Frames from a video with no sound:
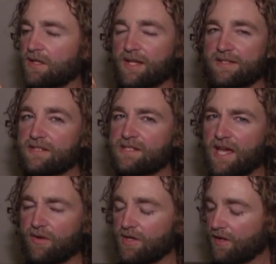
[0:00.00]
less
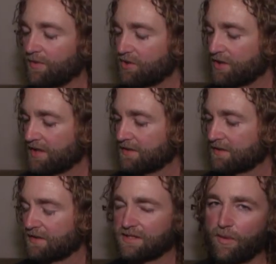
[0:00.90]
integrity on my
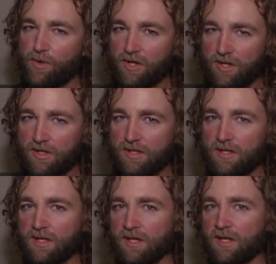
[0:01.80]
tricks. Some look
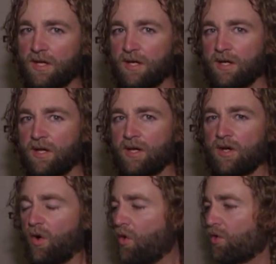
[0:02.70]
good.
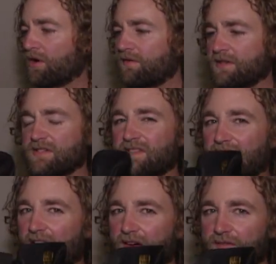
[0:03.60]
Or if it's the
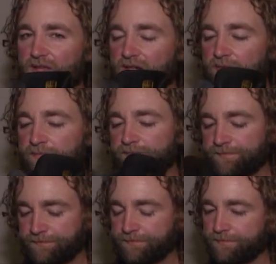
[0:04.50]
cuff thing.
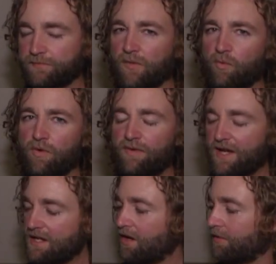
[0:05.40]
We'll
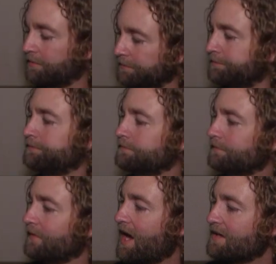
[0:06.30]
find out
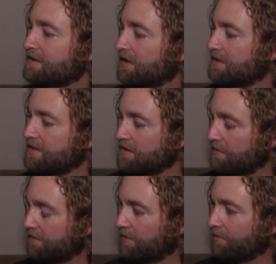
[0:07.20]
as I continue
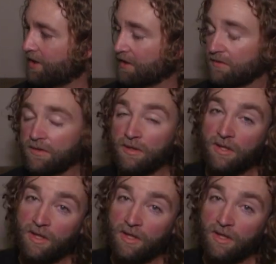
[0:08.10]
to film, but